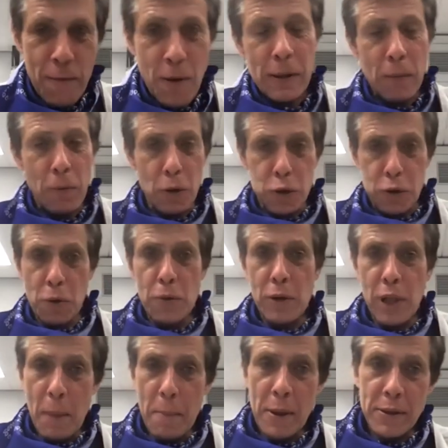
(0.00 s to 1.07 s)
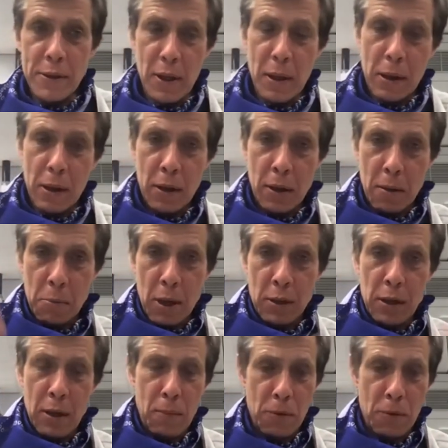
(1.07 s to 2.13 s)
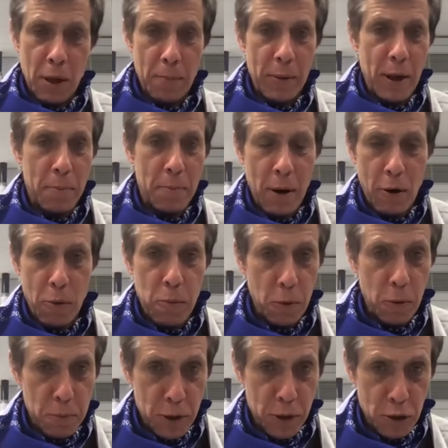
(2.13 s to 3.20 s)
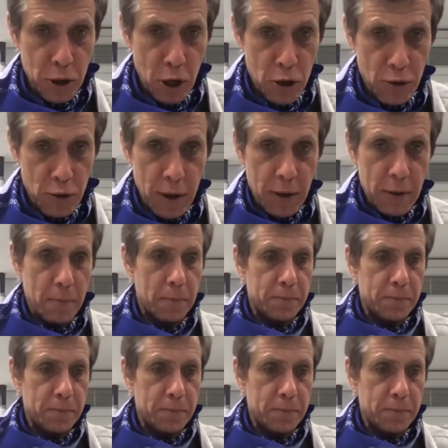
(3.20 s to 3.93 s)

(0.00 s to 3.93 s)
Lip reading: first I will show you lab, and then I can give you some PowerPoint presentation, right?